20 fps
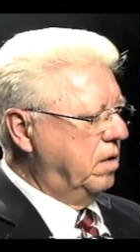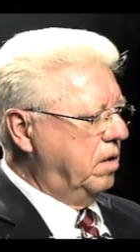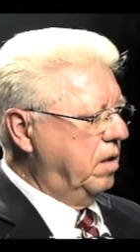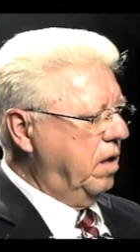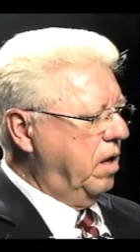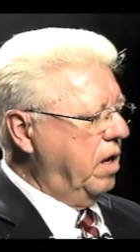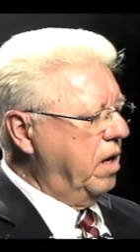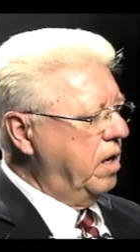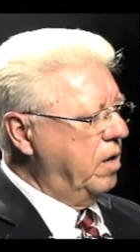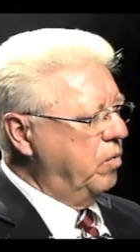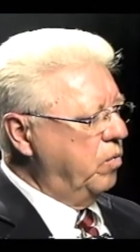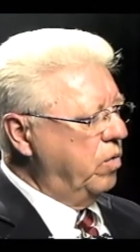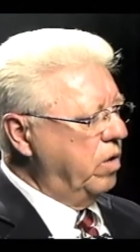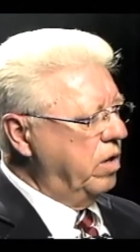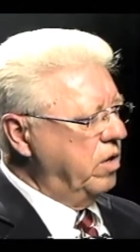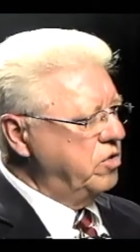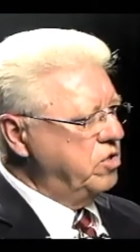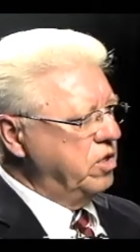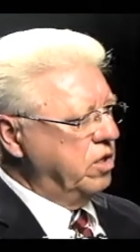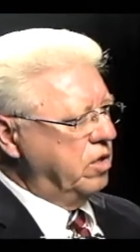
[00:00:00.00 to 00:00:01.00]
And where
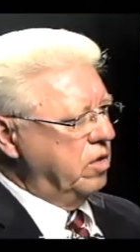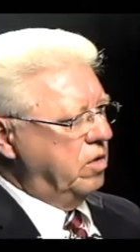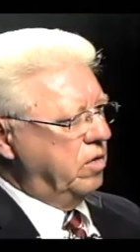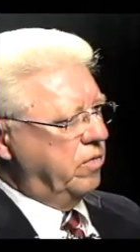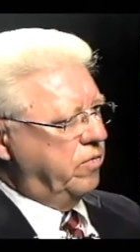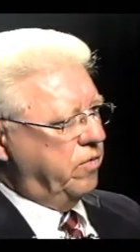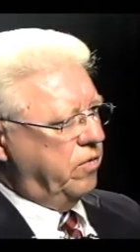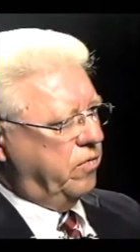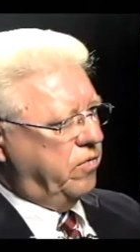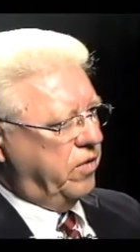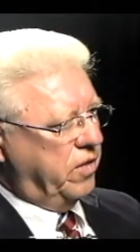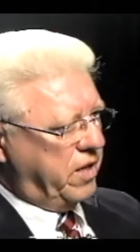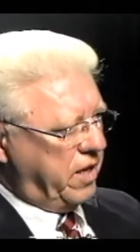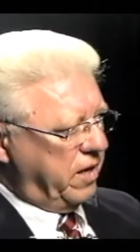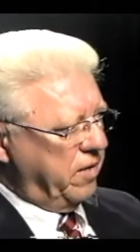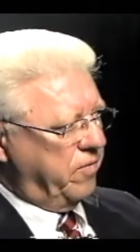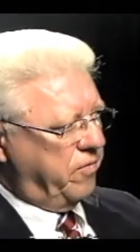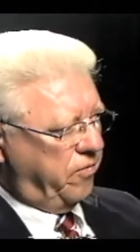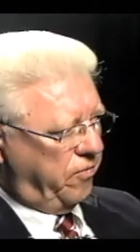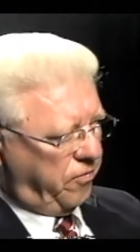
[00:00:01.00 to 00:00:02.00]
did you go for
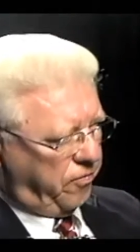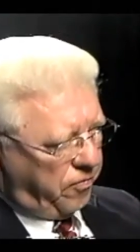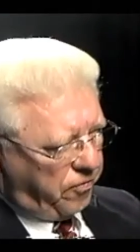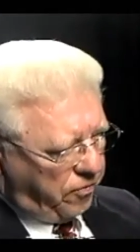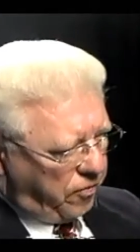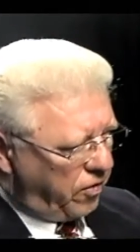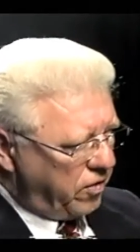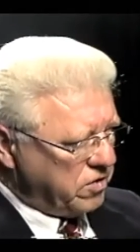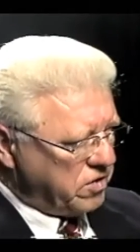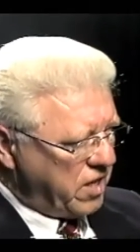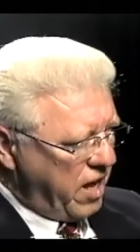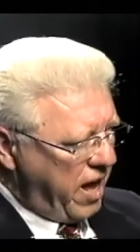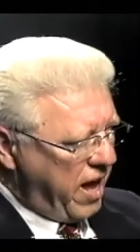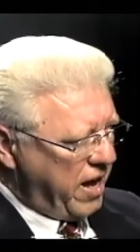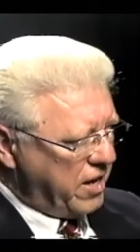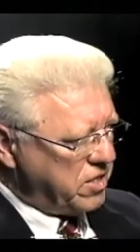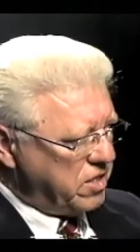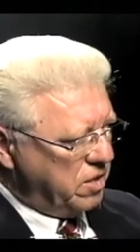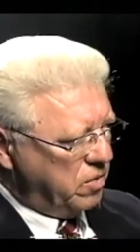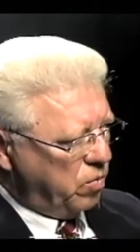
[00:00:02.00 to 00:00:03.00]
that first
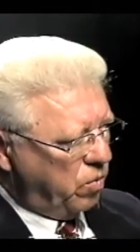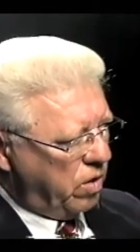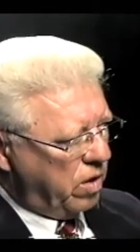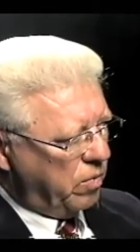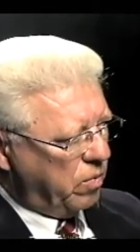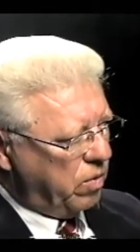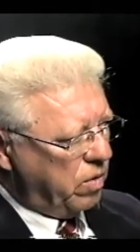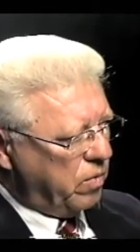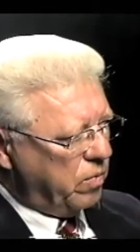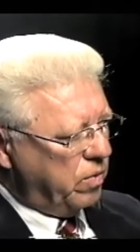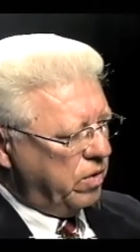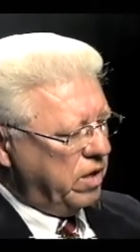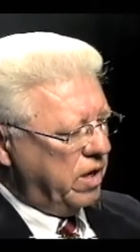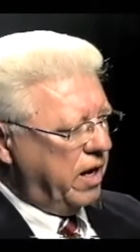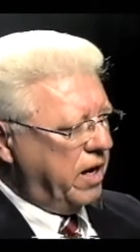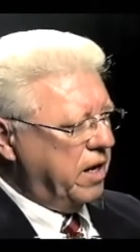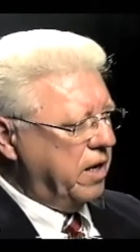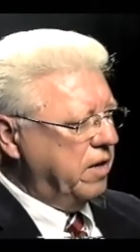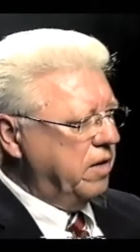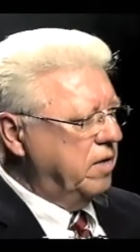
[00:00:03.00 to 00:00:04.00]
action? Where were you
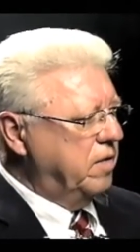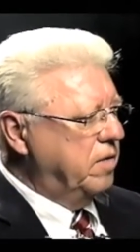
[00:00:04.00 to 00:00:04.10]
headed?